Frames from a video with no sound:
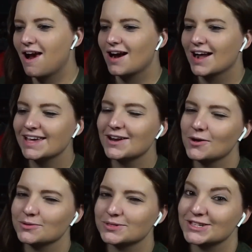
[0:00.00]
He
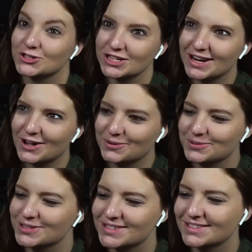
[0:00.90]
knows that she
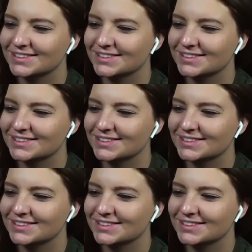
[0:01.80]
knows.